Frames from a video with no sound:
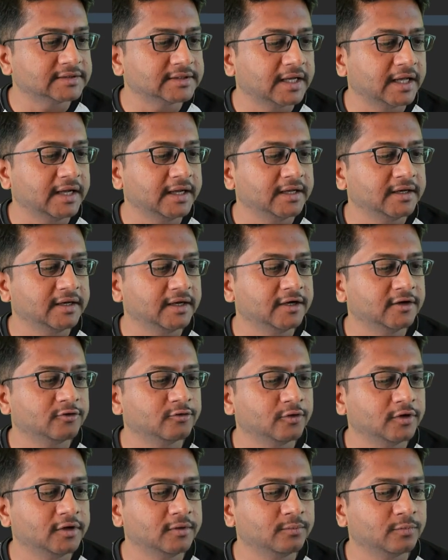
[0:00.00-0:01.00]
line it is
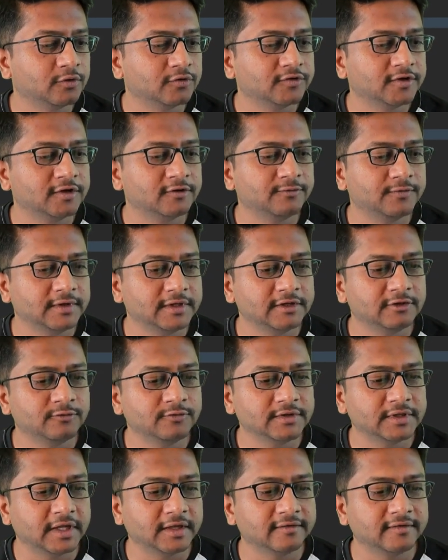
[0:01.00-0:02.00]
showing process finish
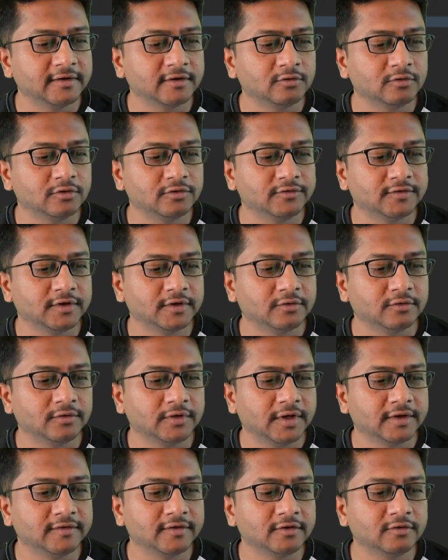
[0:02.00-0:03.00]
with exit code 0.
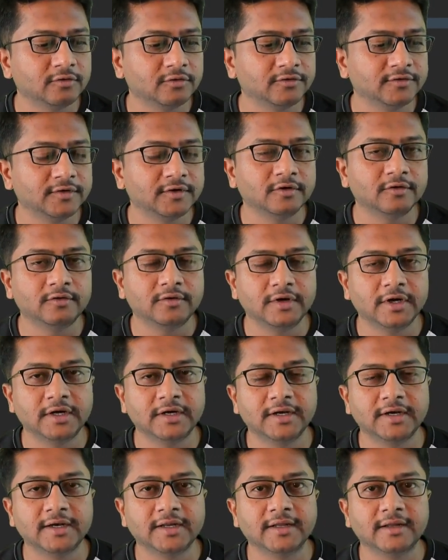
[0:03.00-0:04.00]
Exit code 0,
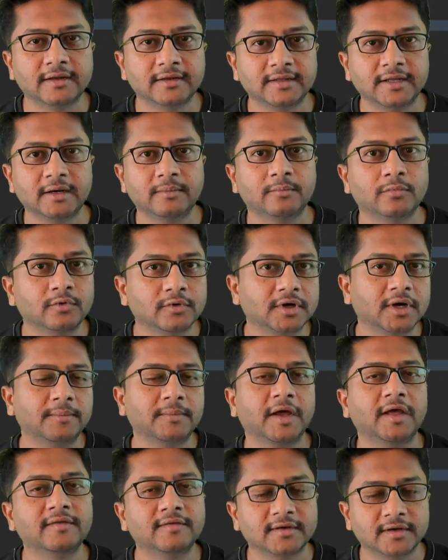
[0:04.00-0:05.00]
it indicates that program
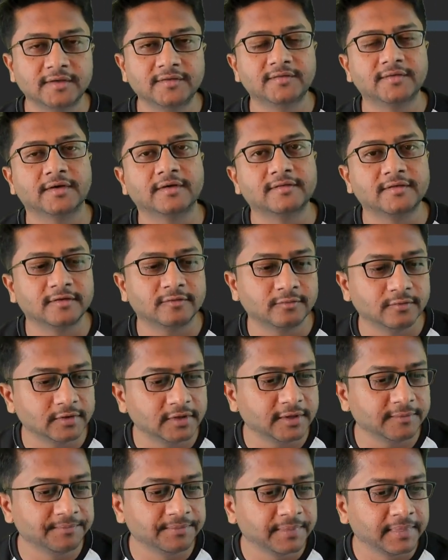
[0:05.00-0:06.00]
has run
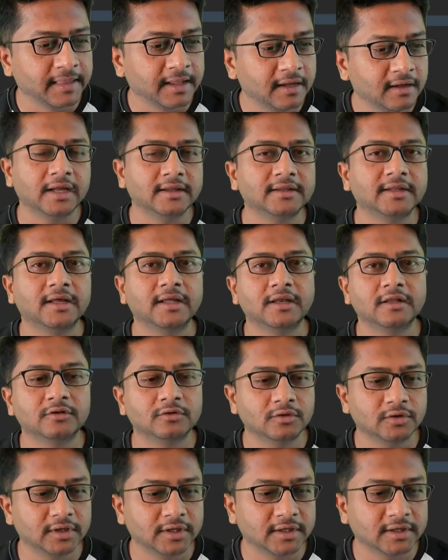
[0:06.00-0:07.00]
successfully and there is
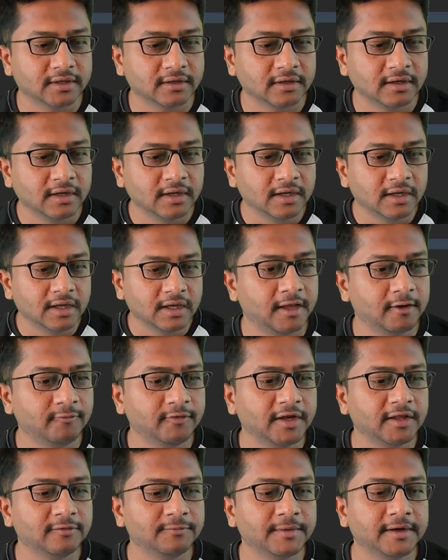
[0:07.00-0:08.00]
no error. If
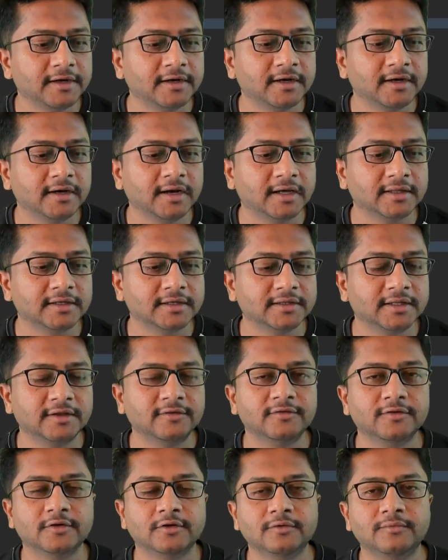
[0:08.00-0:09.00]
it has printed other
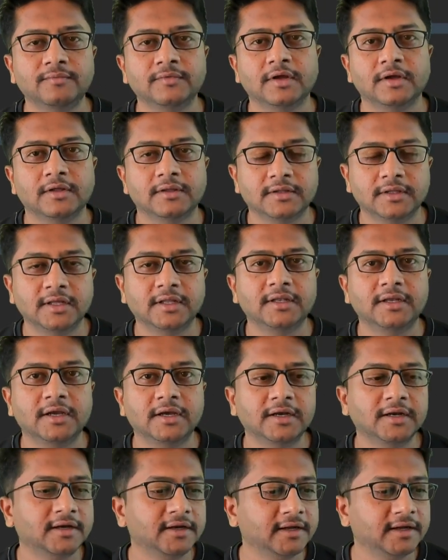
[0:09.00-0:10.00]
than 0, then
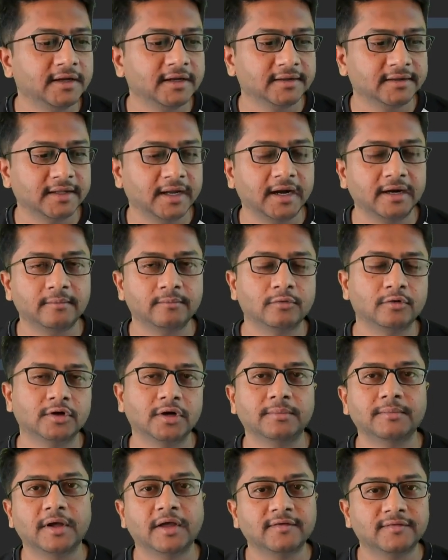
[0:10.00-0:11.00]
it indicates that
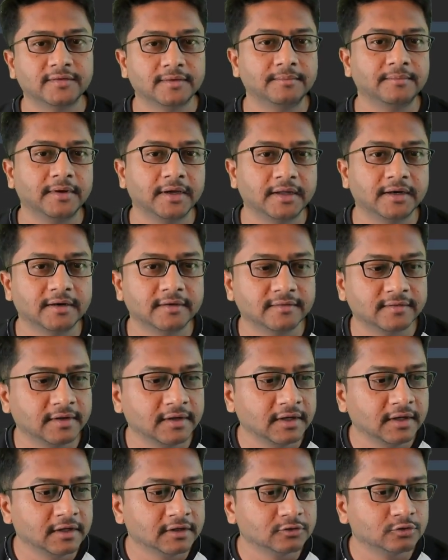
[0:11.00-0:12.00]
program has some errors.
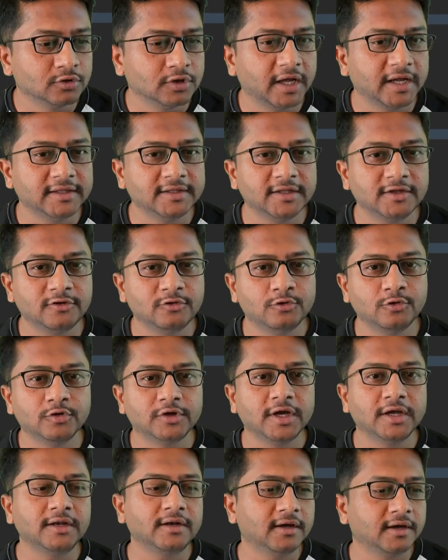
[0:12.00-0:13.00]
So like this you
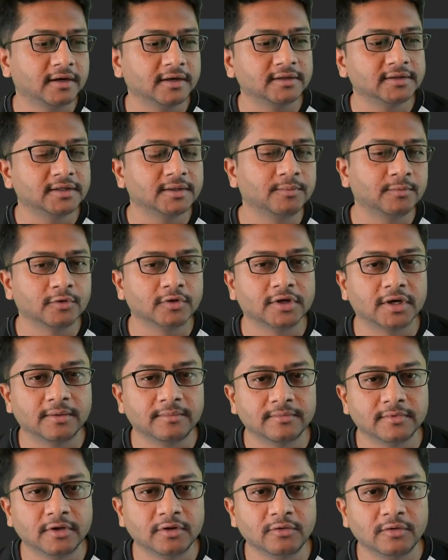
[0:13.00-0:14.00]
can run the
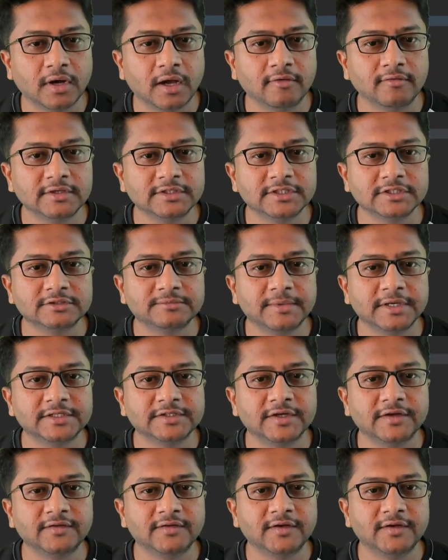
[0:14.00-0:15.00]
program. Now I will just make
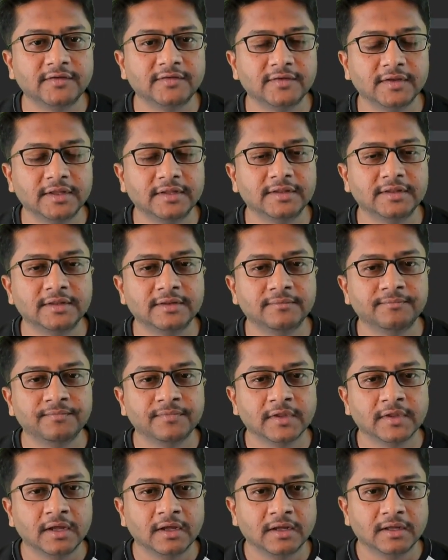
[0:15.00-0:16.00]
changes in
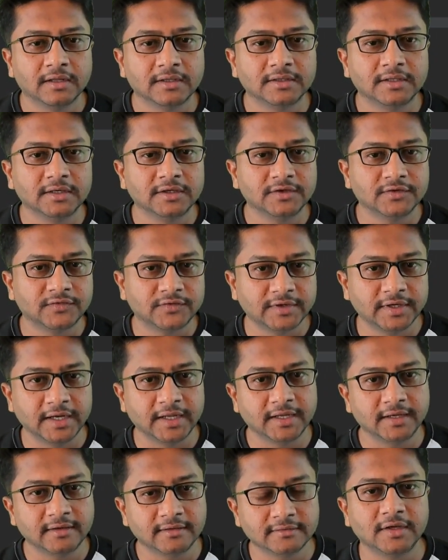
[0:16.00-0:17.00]
the
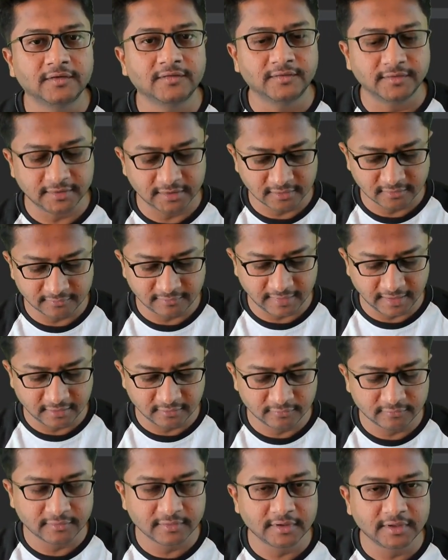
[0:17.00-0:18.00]
string. Instead of
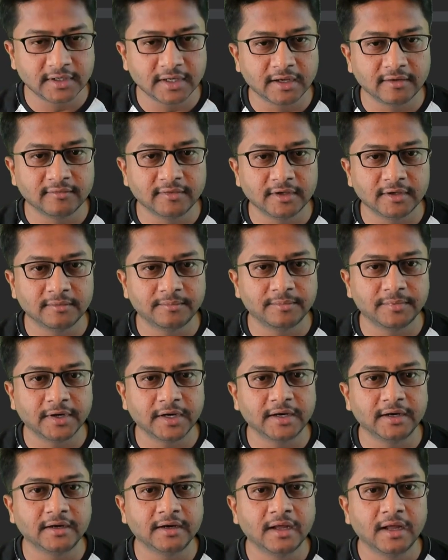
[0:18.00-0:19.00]
hello world, I will
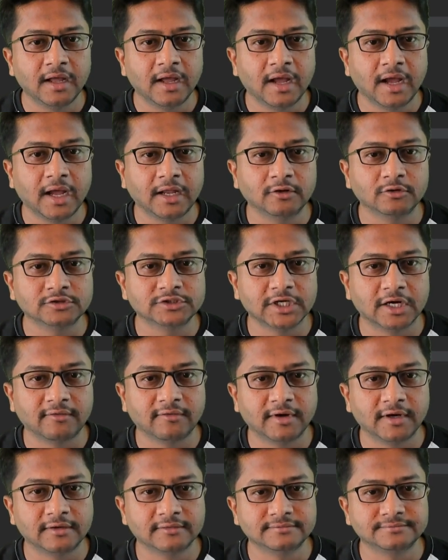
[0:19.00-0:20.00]
print hello
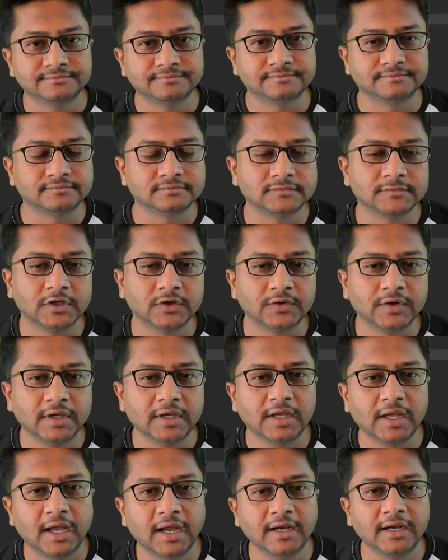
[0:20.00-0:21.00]
Java.
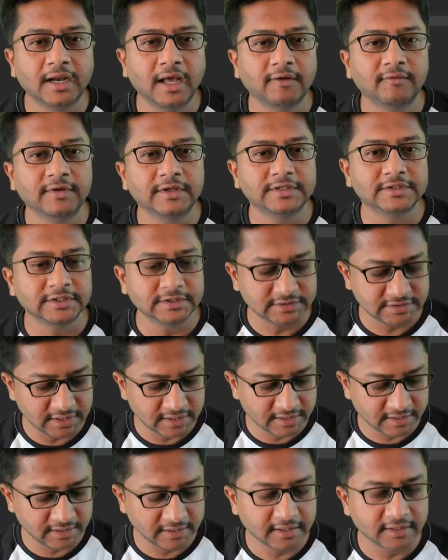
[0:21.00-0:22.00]
Okay, and I will just
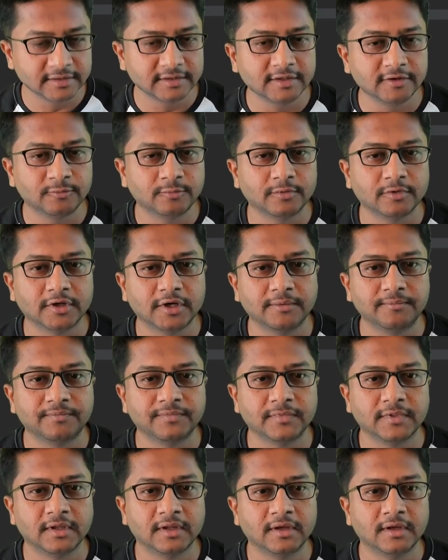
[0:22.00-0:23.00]
rerun this program.
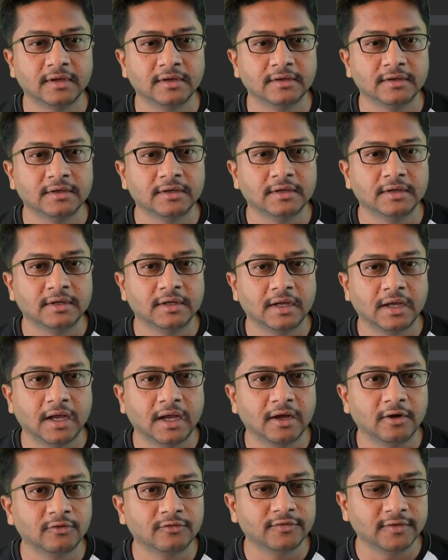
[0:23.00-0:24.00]

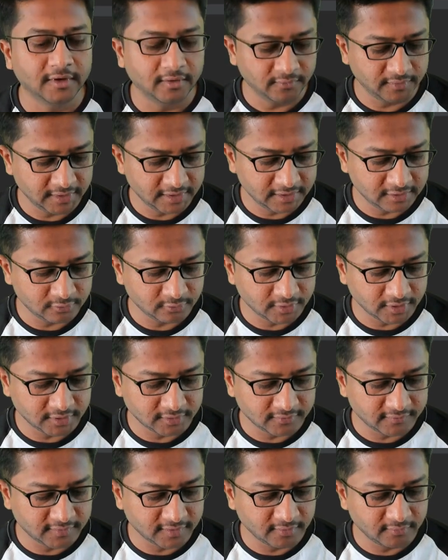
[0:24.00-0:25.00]
I have saved it. You
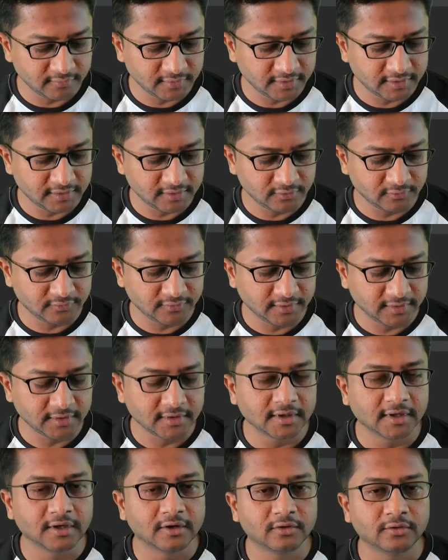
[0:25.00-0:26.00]
can save it using
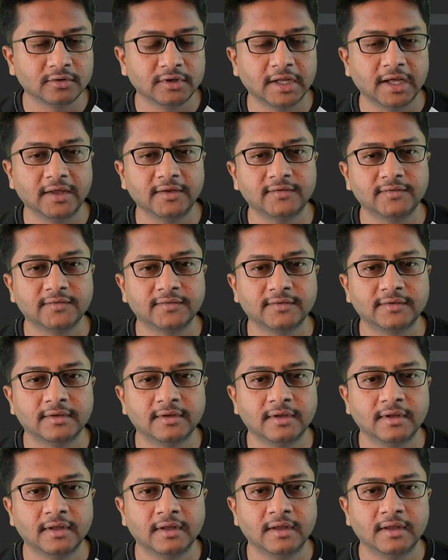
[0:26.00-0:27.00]
Ctrl S.
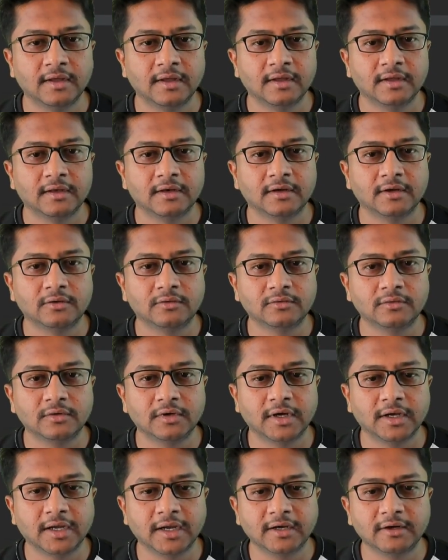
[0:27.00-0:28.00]
Now
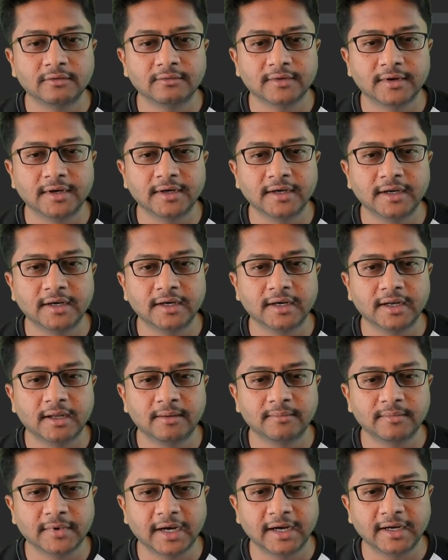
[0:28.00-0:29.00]
again to run it, I
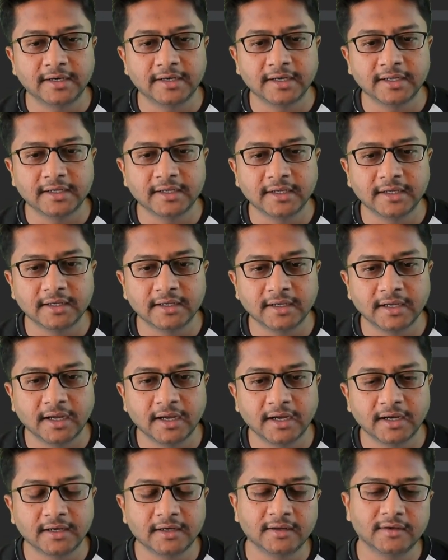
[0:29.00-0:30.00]
am right clicking
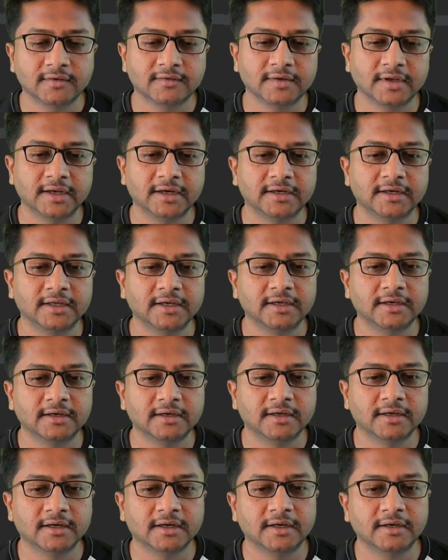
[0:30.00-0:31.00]
and
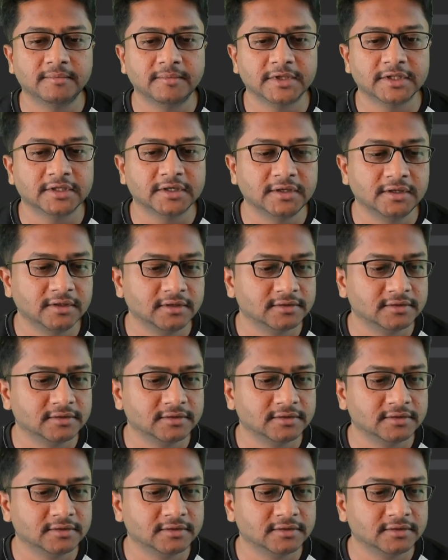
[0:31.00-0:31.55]
selecting run method.